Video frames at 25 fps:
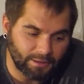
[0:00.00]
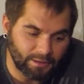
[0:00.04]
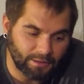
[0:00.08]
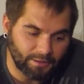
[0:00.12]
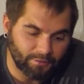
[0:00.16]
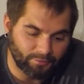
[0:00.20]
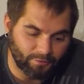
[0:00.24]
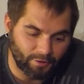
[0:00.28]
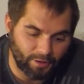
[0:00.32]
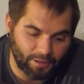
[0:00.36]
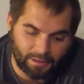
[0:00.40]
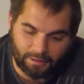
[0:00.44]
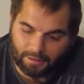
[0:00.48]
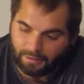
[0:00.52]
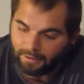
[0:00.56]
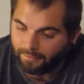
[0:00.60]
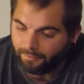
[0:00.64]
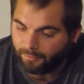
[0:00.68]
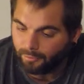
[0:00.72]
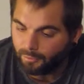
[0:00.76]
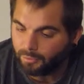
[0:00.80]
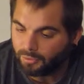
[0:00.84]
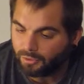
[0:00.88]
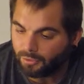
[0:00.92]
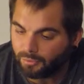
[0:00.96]
If I
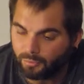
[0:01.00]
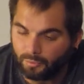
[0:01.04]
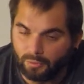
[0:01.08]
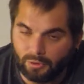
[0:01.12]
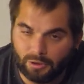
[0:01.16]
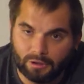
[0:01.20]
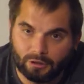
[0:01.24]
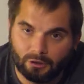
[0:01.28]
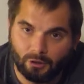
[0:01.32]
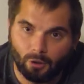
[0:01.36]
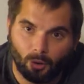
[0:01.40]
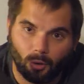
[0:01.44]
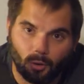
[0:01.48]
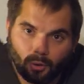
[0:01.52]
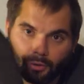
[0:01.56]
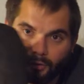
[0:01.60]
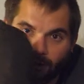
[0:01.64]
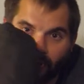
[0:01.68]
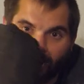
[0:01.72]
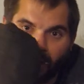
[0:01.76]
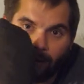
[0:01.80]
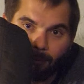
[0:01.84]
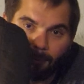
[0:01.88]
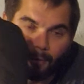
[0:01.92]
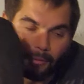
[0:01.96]
if it was a really cold
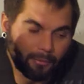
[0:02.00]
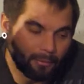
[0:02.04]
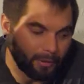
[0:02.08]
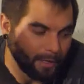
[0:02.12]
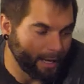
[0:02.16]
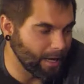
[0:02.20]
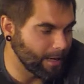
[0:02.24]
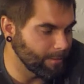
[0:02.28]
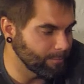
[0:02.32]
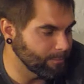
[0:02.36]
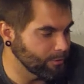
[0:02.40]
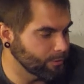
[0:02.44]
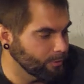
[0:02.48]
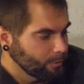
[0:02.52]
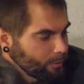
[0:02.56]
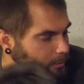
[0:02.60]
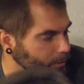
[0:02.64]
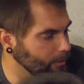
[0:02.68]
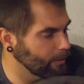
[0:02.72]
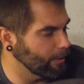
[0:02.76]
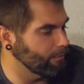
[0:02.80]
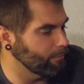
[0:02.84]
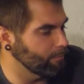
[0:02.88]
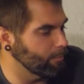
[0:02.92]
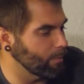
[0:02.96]
time, I would
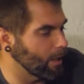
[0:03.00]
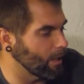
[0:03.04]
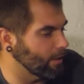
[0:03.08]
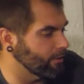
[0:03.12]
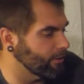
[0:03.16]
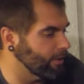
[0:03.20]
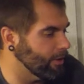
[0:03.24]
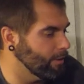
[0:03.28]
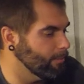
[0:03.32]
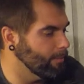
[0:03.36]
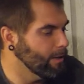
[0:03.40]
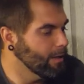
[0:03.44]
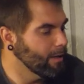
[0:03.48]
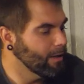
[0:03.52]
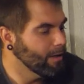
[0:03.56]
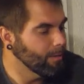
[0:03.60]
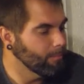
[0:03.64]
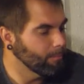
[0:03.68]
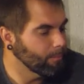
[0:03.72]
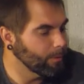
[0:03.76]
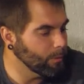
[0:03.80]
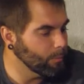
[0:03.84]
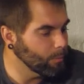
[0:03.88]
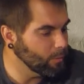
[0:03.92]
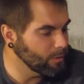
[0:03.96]
absolutely have brought them,
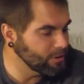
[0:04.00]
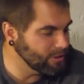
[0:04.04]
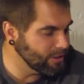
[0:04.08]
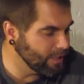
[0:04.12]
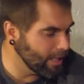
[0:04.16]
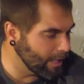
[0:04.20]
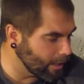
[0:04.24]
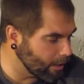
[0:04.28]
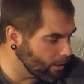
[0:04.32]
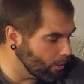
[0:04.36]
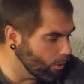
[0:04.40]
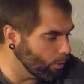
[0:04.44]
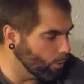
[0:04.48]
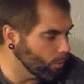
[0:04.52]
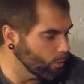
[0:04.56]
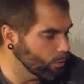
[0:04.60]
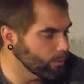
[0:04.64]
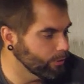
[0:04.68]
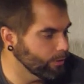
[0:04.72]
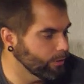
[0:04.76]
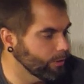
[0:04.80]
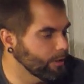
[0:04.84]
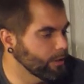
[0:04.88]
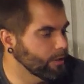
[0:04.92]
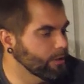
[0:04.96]
but it wasn't that
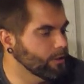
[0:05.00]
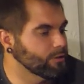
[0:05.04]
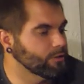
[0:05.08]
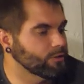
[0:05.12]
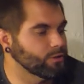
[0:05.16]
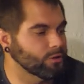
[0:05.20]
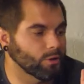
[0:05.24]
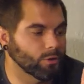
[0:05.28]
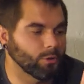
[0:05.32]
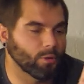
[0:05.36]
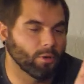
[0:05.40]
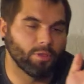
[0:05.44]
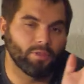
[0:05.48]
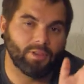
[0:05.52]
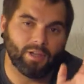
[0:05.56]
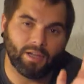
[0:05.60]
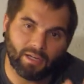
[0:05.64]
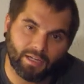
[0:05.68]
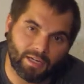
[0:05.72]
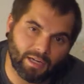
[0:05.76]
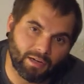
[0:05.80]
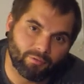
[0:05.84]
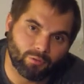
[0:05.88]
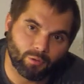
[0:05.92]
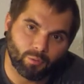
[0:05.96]
cold, so they
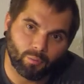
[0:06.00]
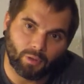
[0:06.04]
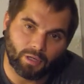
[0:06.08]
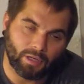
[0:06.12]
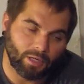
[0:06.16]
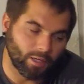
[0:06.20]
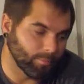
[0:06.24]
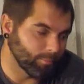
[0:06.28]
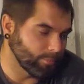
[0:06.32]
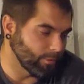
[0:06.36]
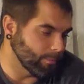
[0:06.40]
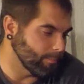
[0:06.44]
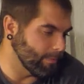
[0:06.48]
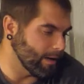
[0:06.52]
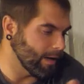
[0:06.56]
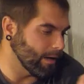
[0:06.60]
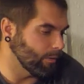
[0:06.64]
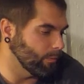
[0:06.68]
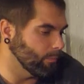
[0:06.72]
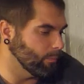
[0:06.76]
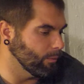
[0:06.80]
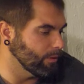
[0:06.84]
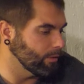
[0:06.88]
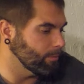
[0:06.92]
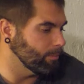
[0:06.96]
never went up the
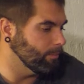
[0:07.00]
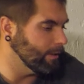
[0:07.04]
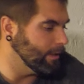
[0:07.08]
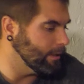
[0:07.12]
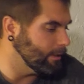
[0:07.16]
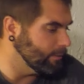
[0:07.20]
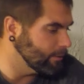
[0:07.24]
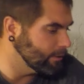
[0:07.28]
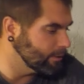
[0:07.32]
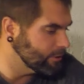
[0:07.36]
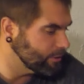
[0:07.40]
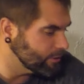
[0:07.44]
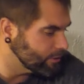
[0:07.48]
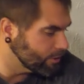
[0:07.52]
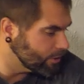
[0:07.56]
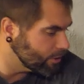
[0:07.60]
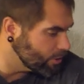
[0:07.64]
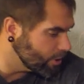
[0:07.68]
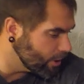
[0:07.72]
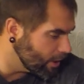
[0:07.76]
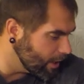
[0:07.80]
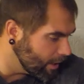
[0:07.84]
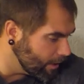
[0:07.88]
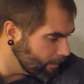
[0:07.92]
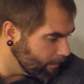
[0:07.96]
mountain with me, which is a
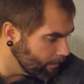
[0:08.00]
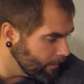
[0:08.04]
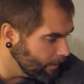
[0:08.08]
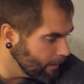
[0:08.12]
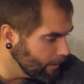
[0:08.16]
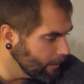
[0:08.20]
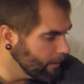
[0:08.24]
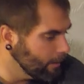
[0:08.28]
shame.